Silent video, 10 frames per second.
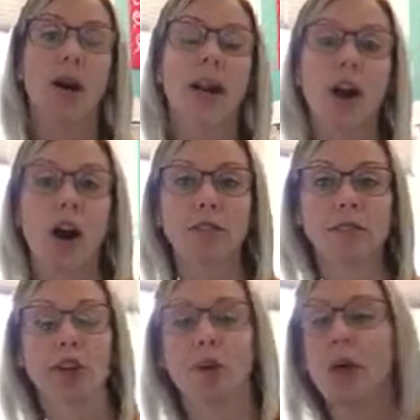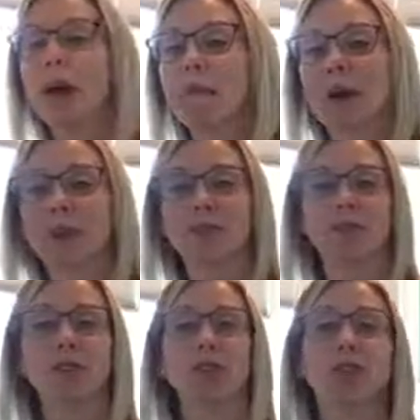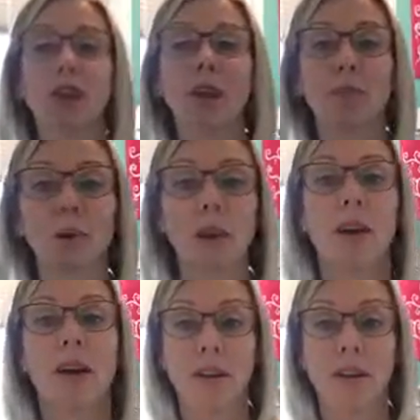it also pays for some incredible